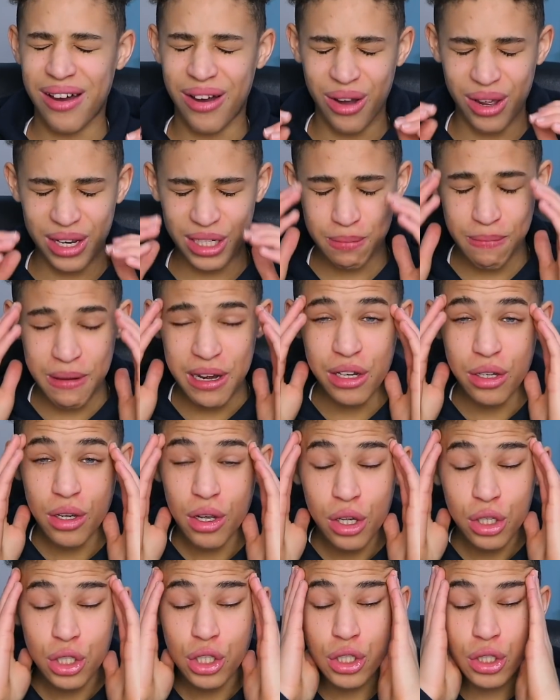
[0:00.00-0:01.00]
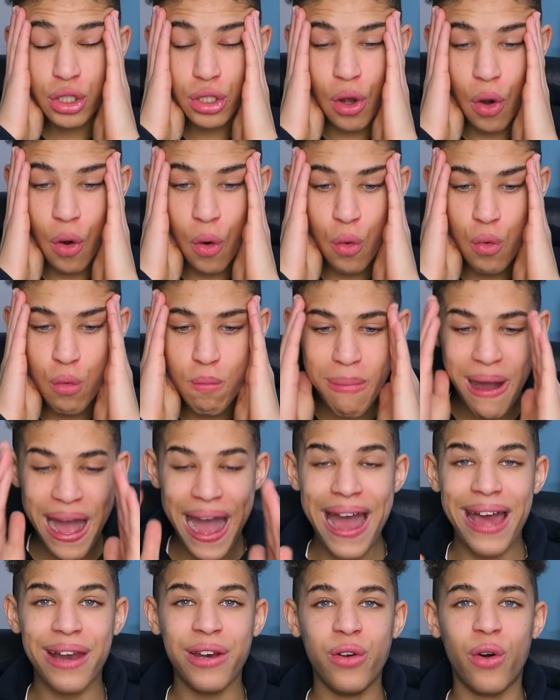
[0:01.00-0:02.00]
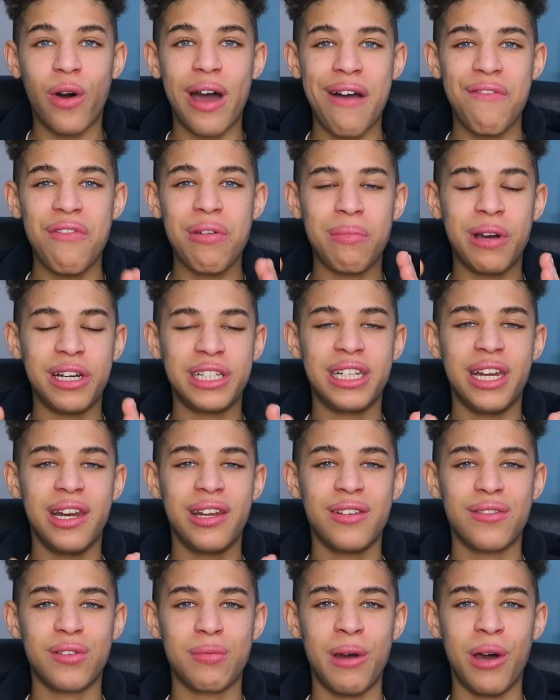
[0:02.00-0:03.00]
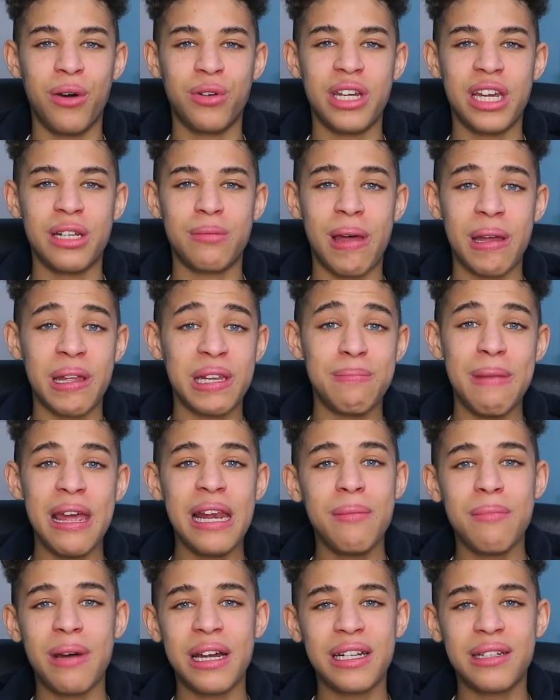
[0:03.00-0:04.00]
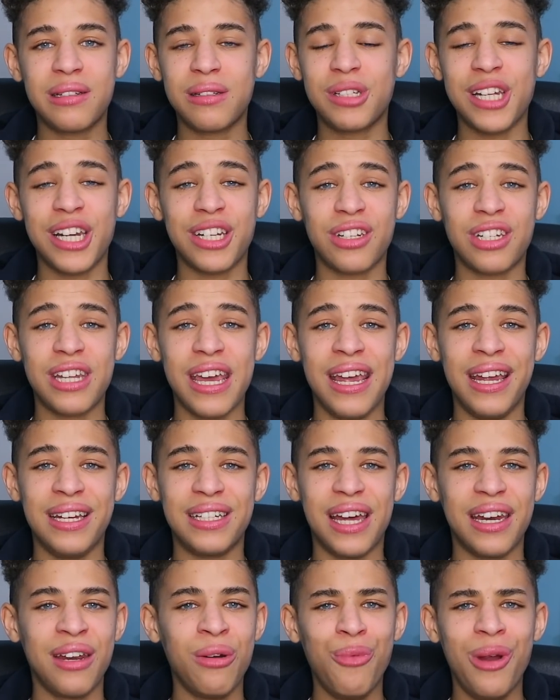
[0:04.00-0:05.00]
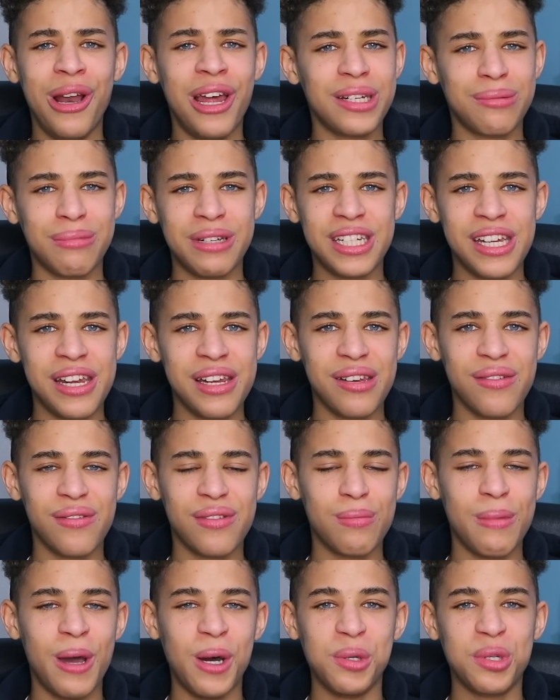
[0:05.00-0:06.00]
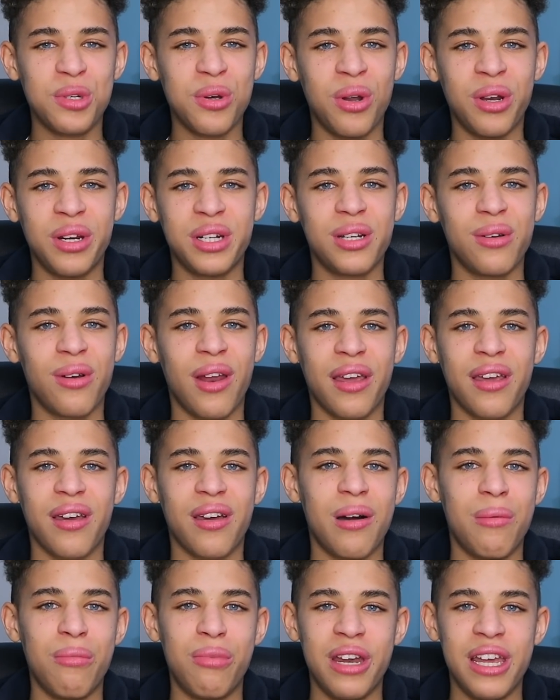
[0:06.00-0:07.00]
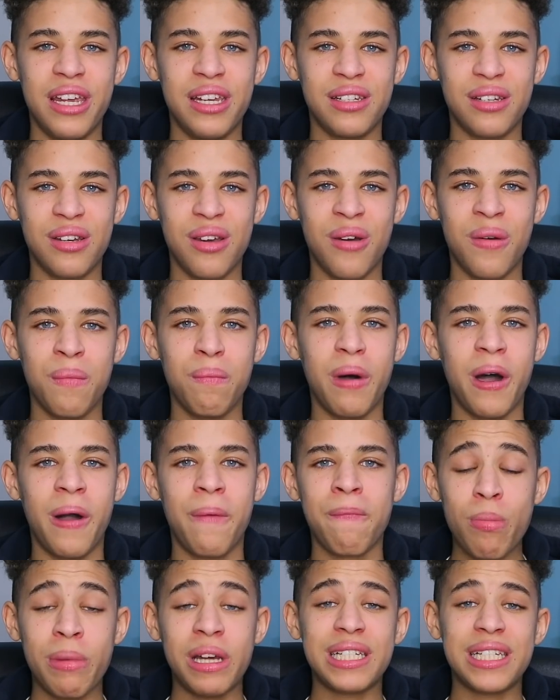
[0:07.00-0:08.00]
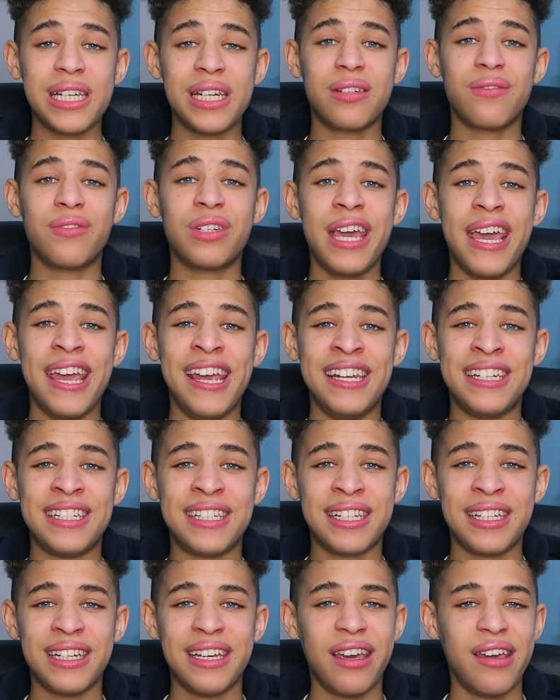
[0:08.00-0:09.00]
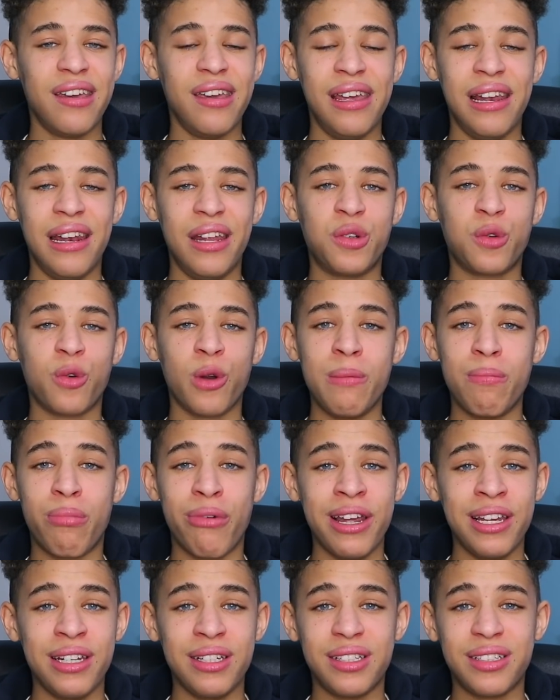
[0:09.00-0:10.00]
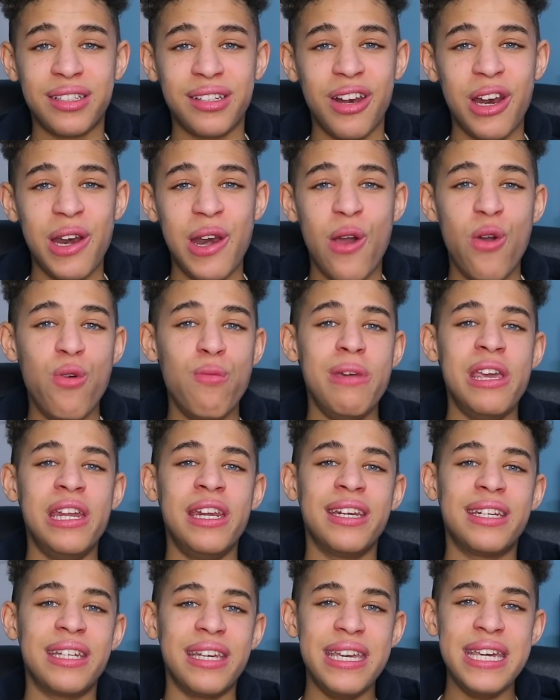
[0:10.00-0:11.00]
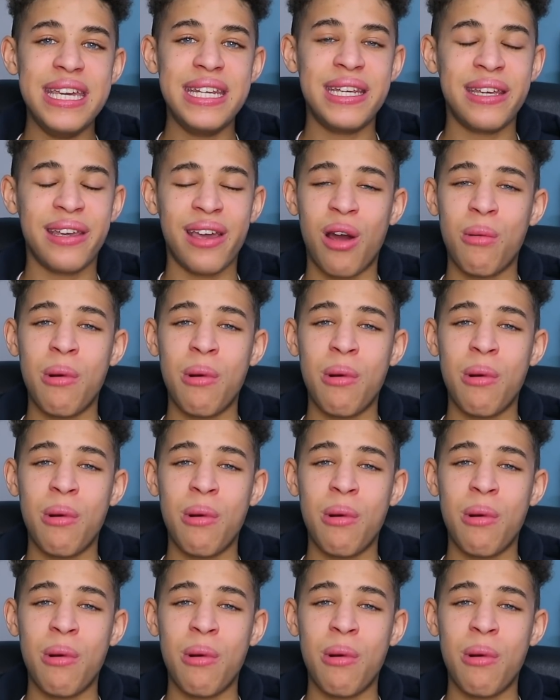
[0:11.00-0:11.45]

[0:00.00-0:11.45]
It's been so bad not having my sense of smell or taste back. It's mainly my sense of taste. I didn't realize my sense of smell was gone until a couple of days ago, but my sense of taste, it literally brings no meaning to eating.